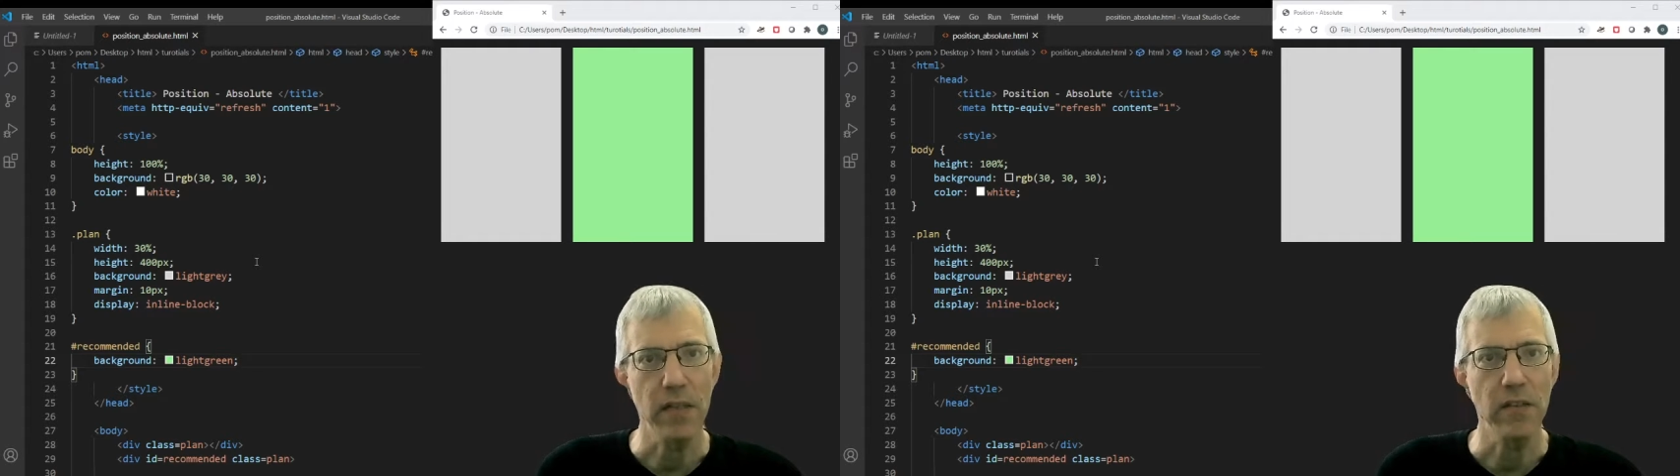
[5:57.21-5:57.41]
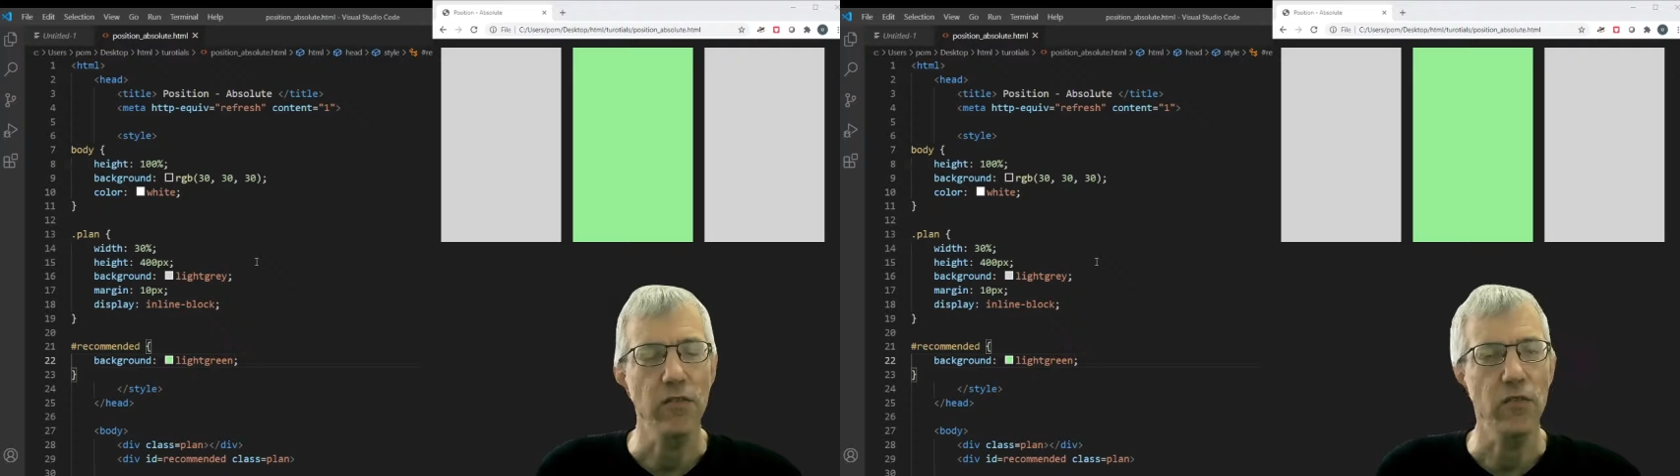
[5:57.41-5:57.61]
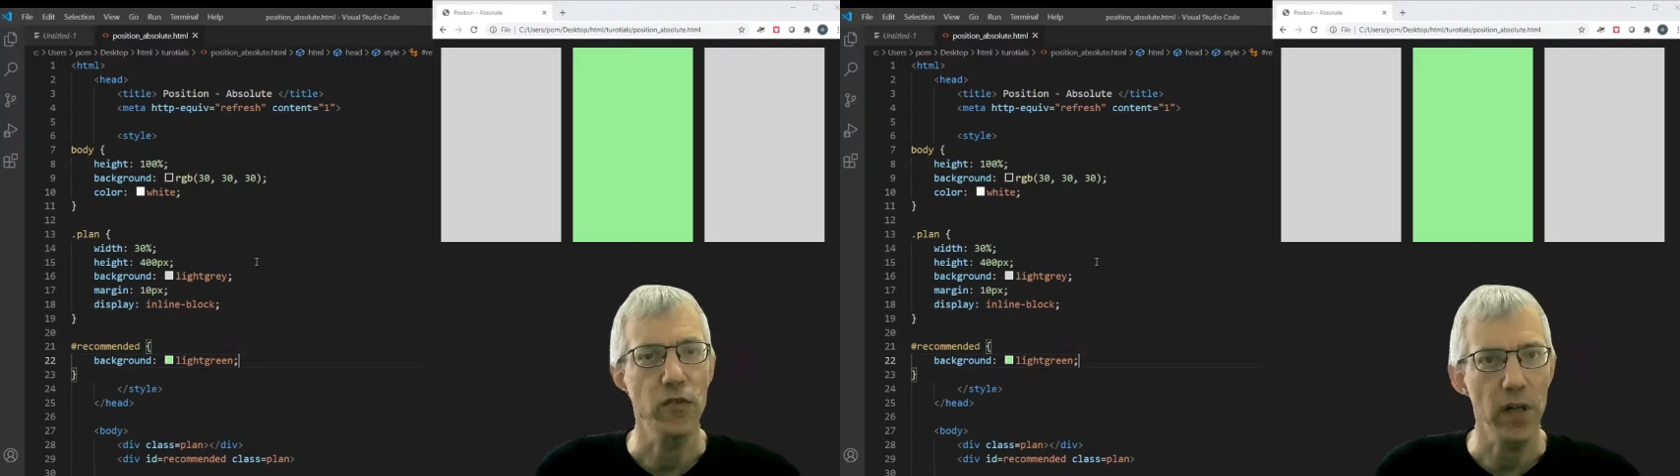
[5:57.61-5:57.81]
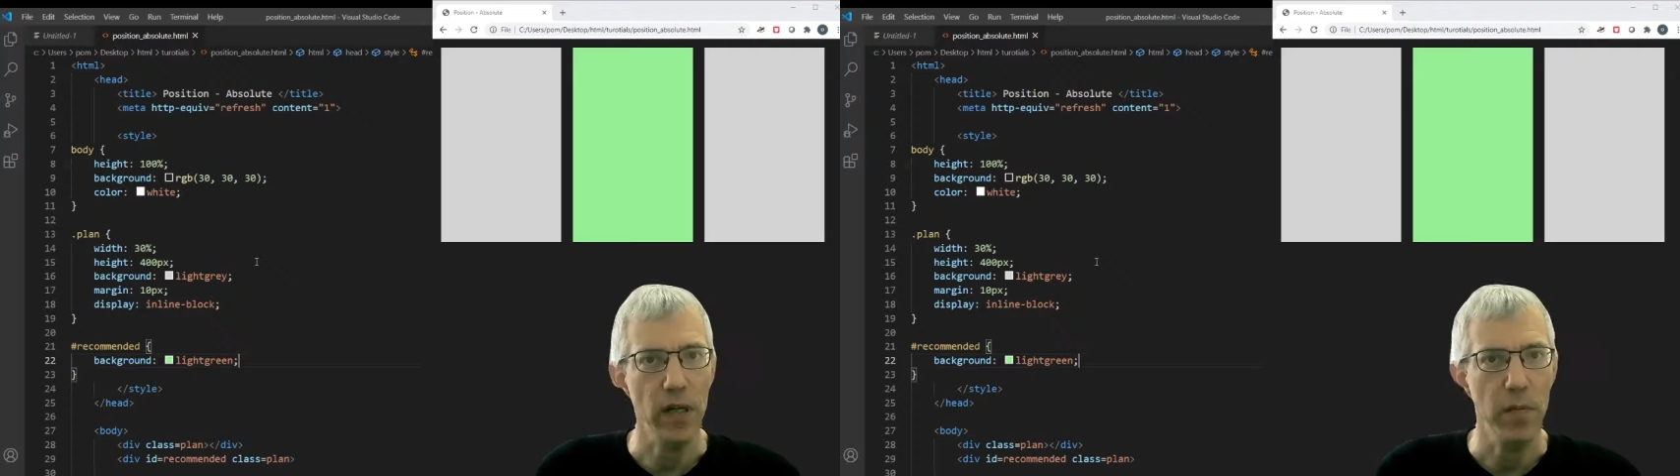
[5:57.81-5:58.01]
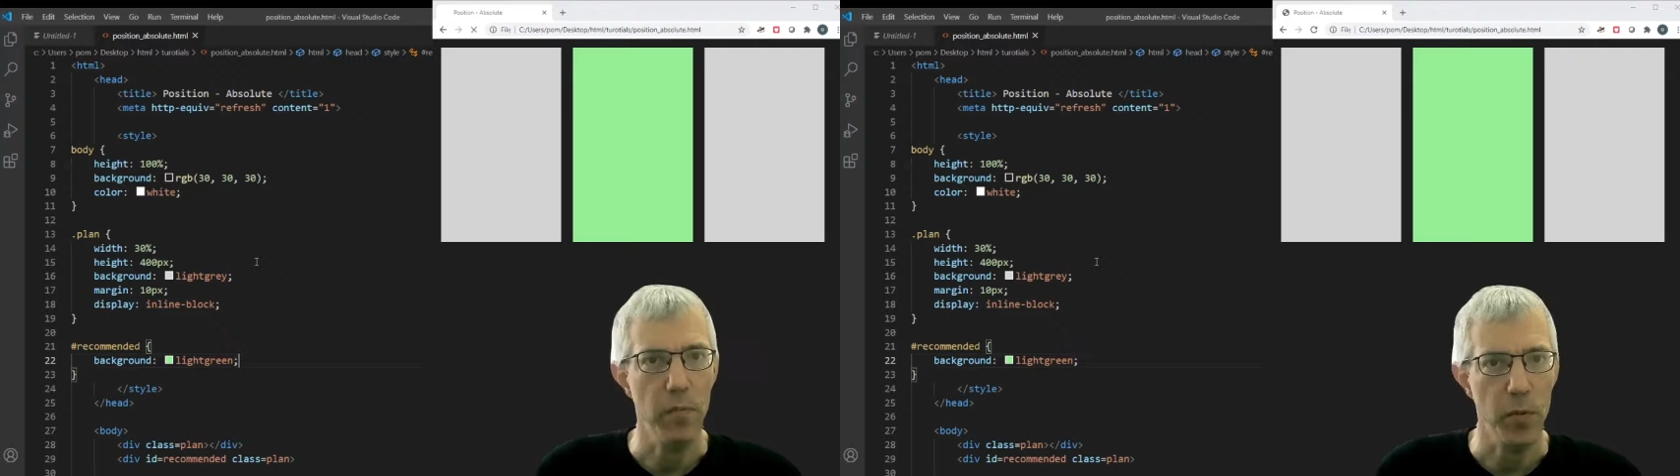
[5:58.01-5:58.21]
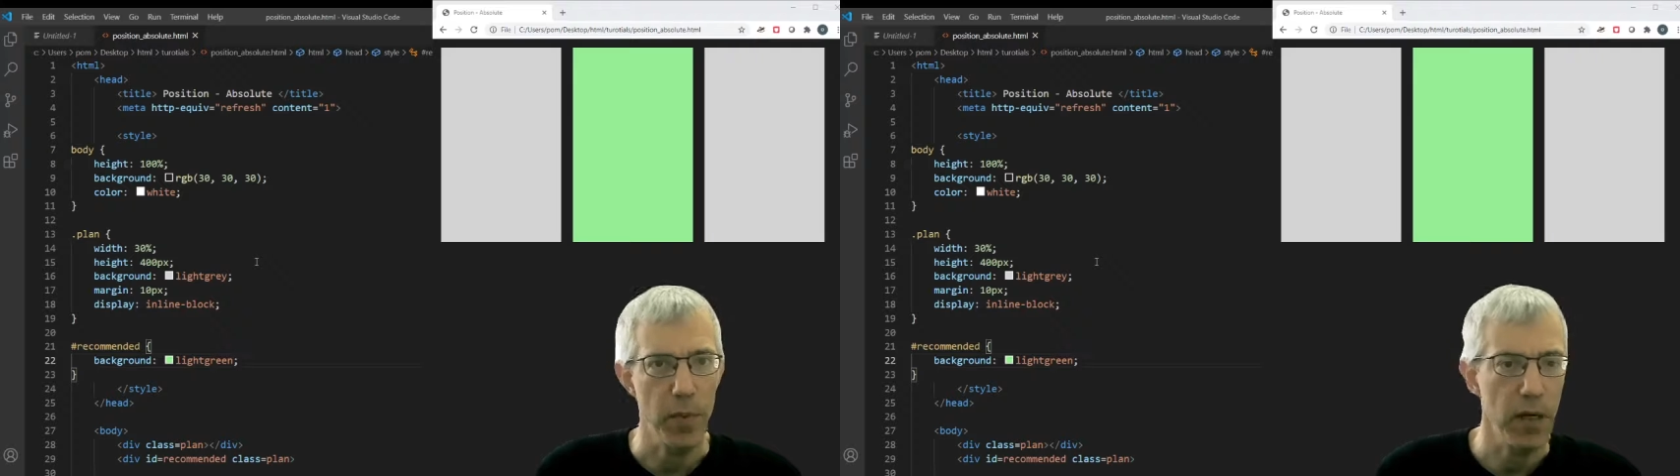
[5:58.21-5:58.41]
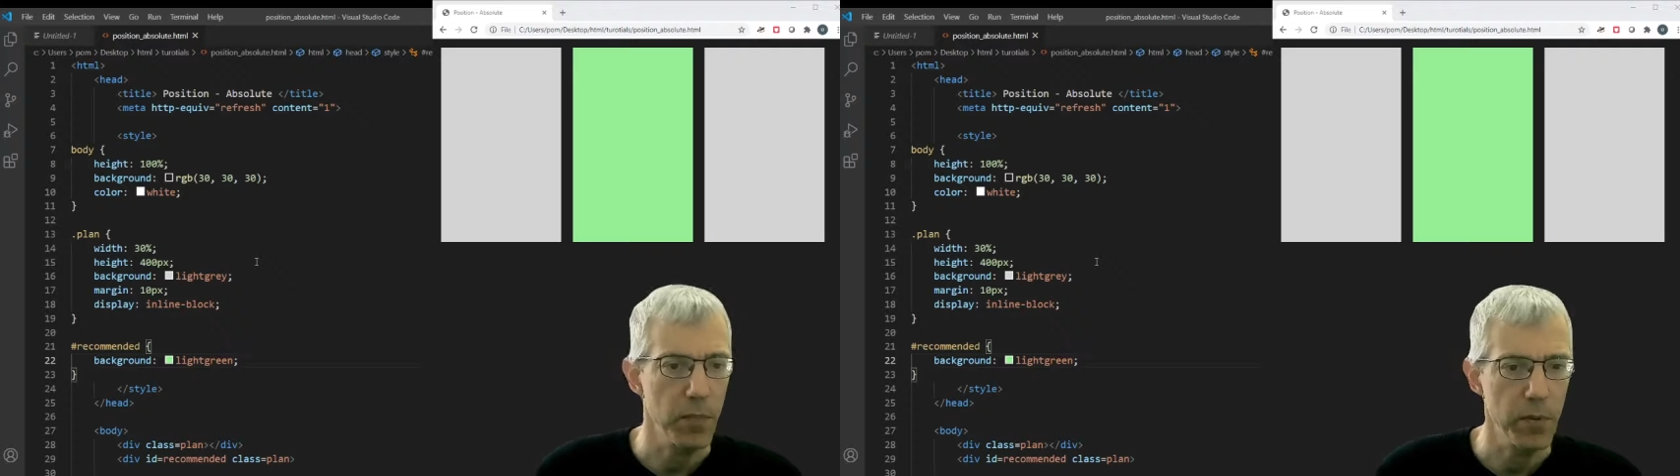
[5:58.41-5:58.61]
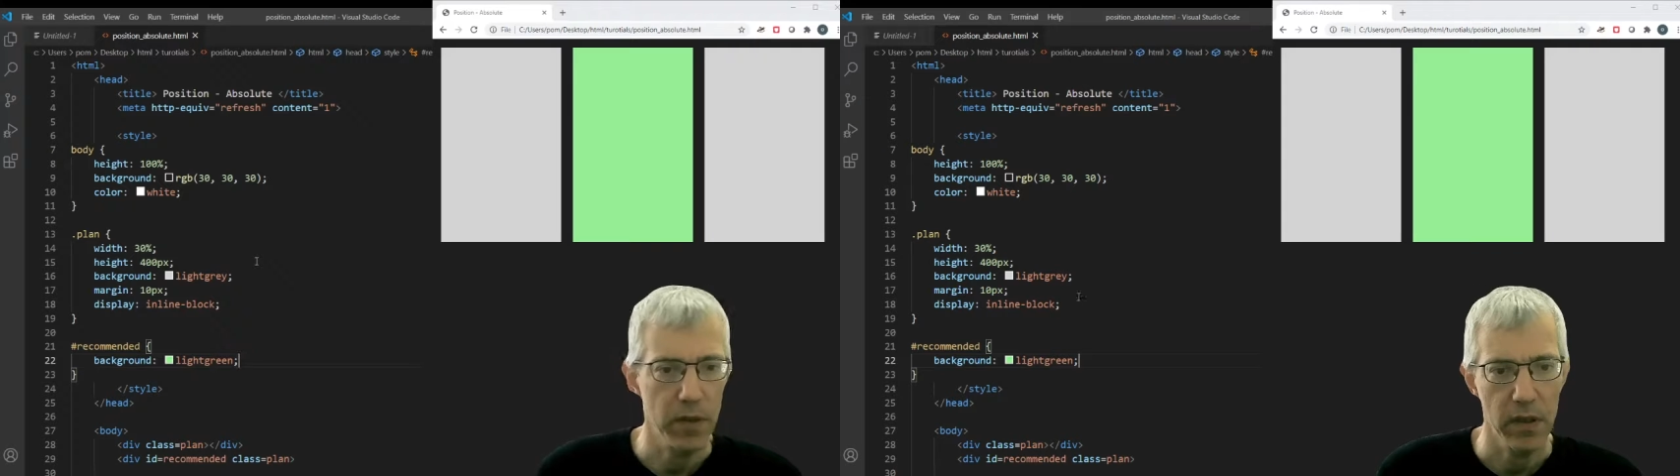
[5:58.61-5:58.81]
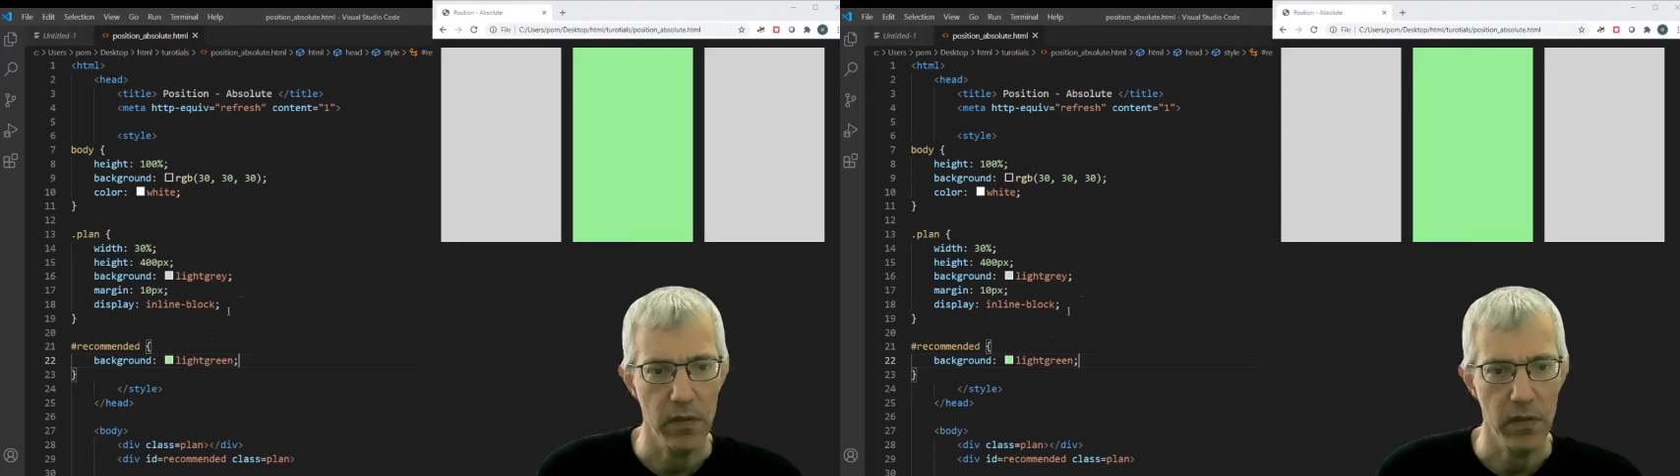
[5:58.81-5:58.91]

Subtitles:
it really pop up,